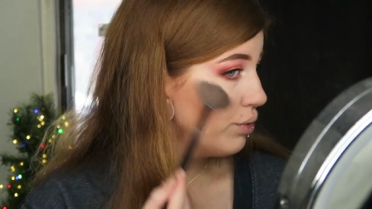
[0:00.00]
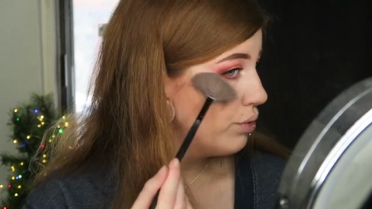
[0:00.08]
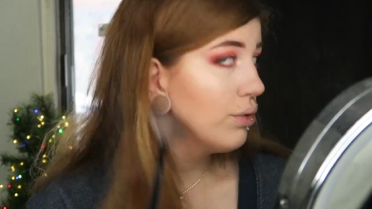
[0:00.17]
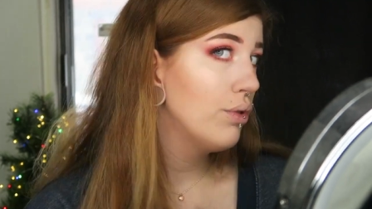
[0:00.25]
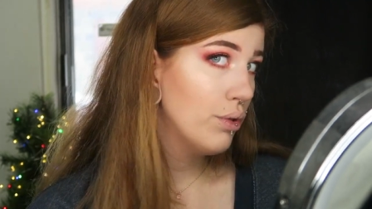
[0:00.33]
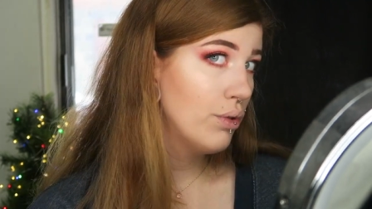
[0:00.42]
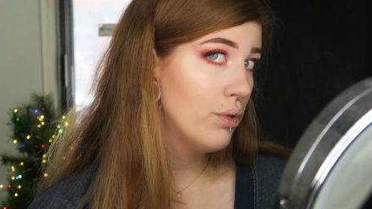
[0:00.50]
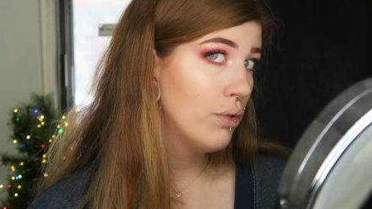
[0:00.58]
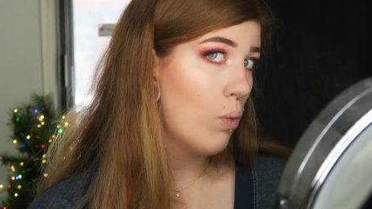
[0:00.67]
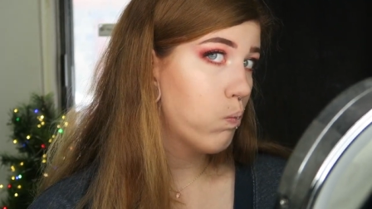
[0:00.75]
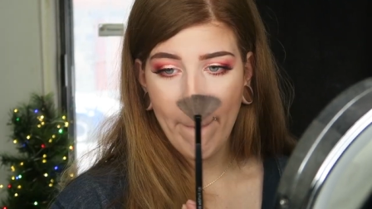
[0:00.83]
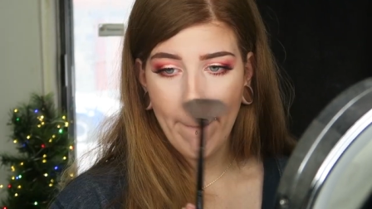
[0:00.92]
amen,
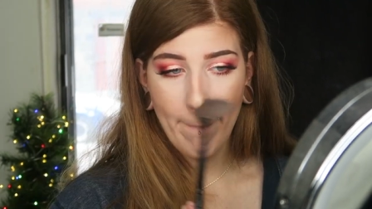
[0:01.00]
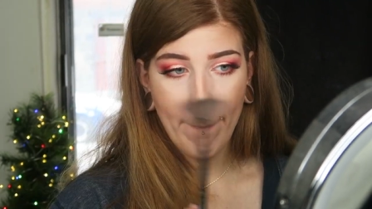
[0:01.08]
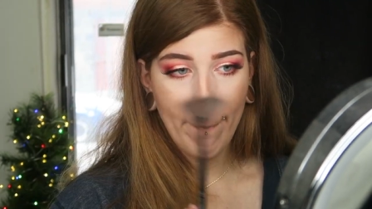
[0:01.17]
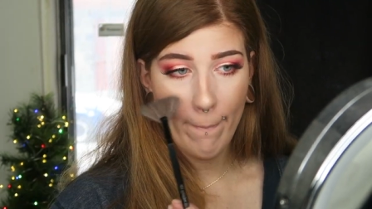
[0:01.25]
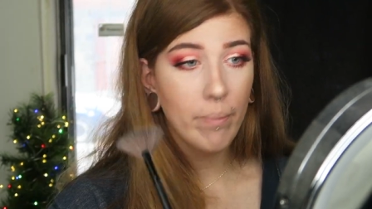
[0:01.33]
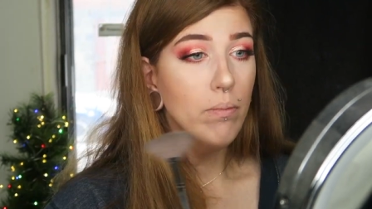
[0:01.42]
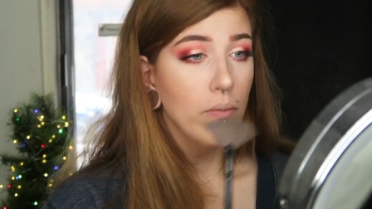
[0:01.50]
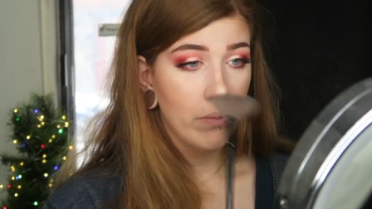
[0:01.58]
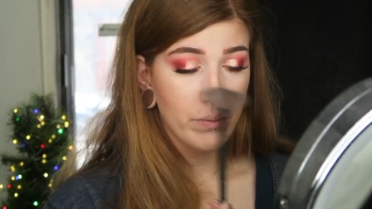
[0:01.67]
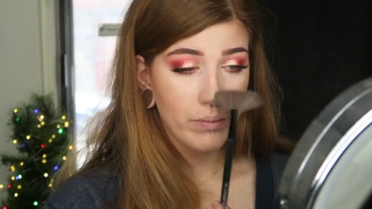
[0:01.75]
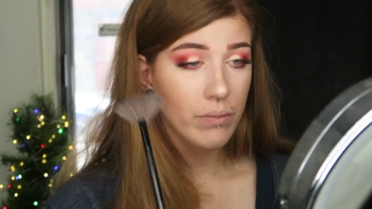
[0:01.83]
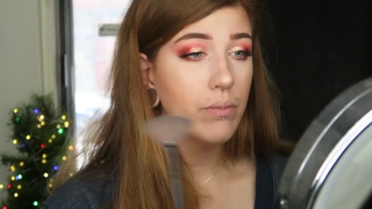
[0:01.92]
we are using the Ofra
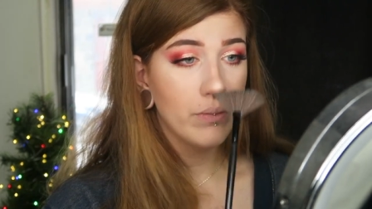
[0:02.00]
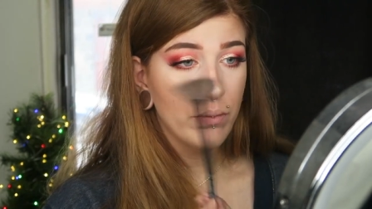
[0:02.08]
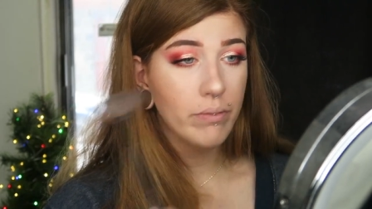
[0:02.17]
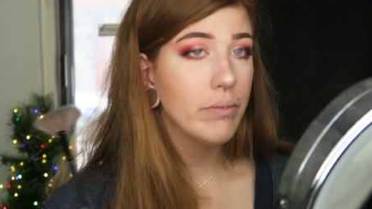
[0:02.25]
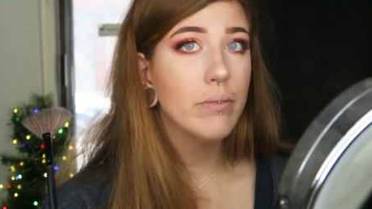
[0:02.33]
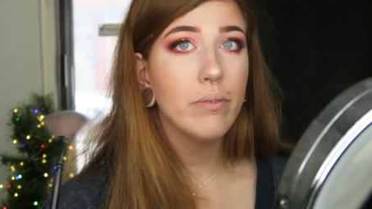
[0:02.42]
Rodeo